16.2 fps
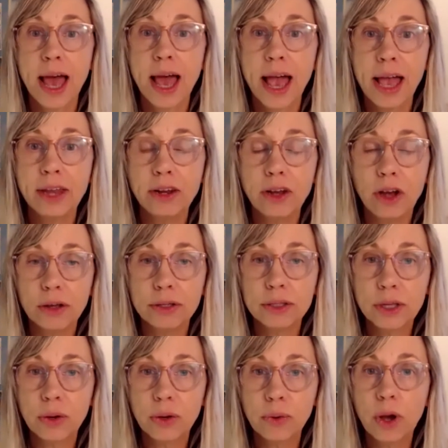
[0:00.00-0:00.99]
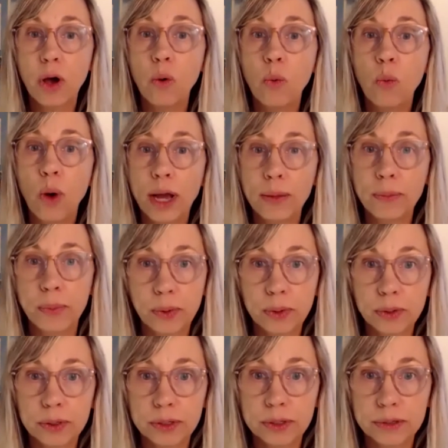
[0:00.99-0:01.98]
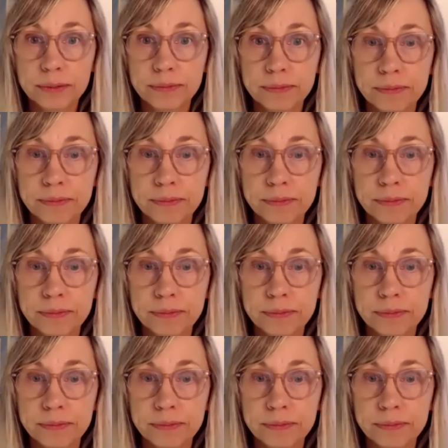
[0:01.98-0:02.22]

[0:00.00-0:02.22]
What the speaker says: and also whiteboards.